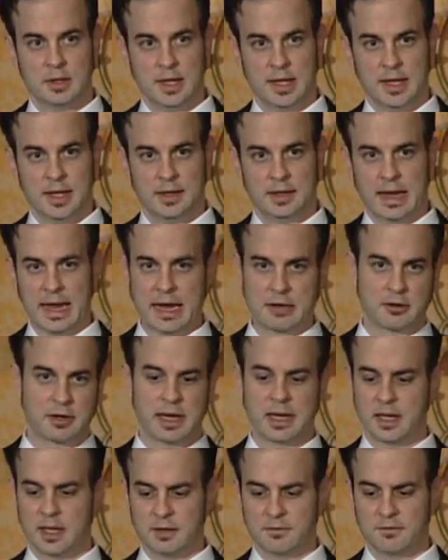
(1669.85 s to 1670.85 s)
and
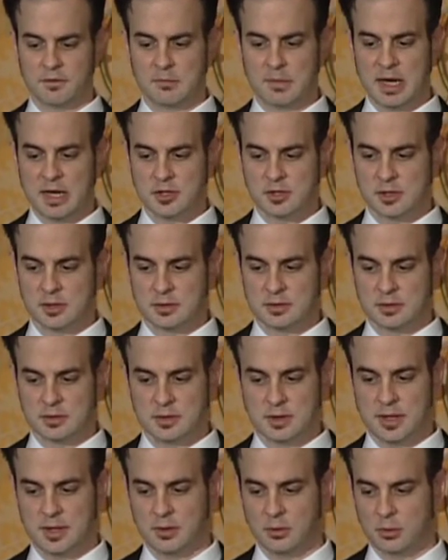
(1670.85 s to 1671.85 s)
aggregating information
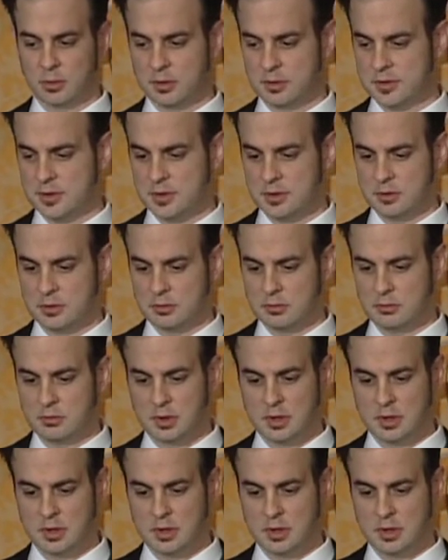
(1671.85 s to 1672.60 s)
in order to